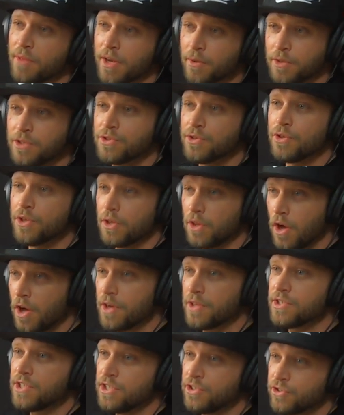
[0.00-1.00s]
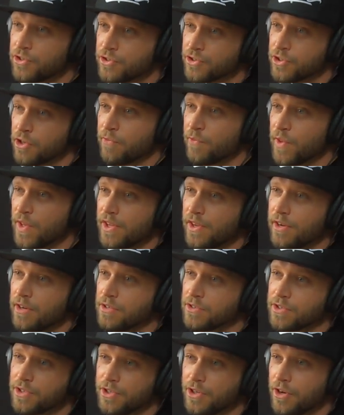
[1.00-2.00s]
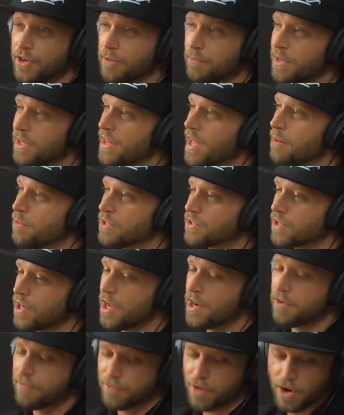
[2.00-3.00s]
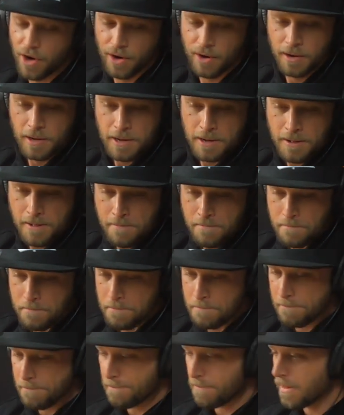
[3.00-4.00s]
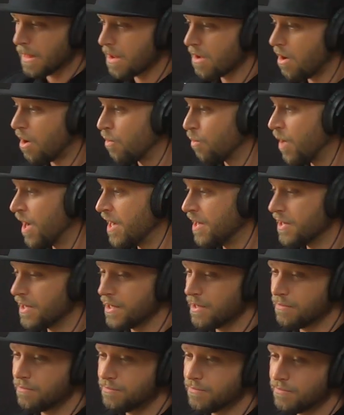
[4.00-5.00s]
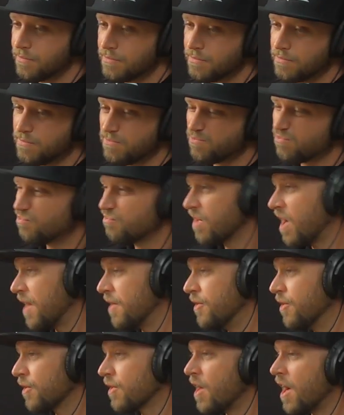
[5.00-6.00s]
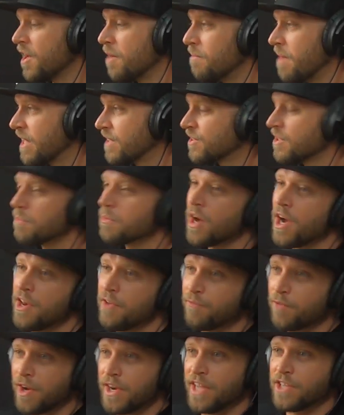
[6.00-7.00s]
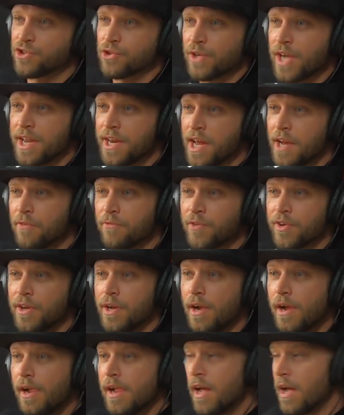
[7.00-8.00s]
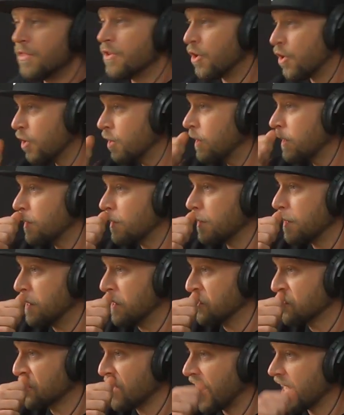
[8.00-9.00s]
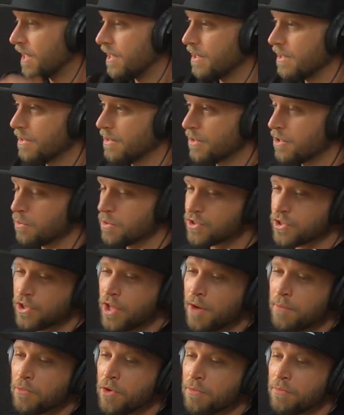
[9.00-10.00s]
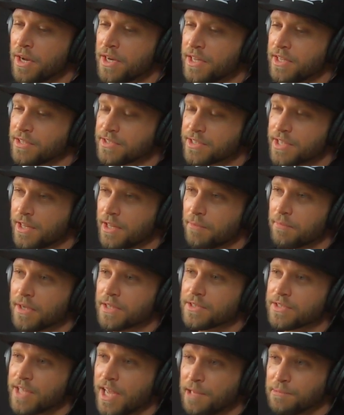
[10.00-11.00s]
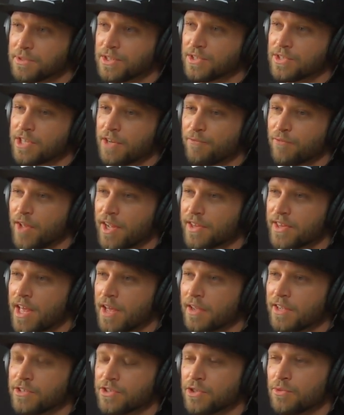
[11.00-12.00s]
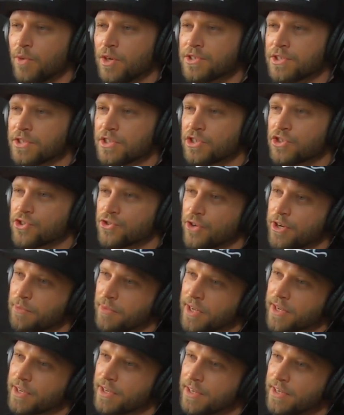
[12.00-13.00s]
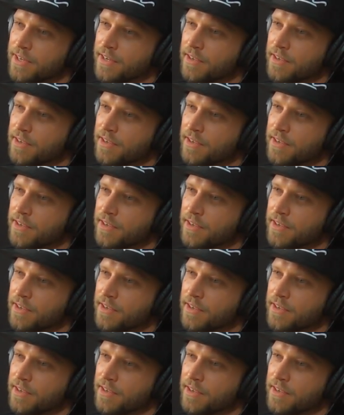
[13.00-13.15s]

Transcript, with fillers: Like we sold a lot of T-shirts over the years. You know what I mean? Yeah. That was kind of our our way to I don't know, kind of make some kind of financial gain out of it. In the earlier years, like there was a lot more money in selling mixtapes and stuff like that because there wasn't the streaming.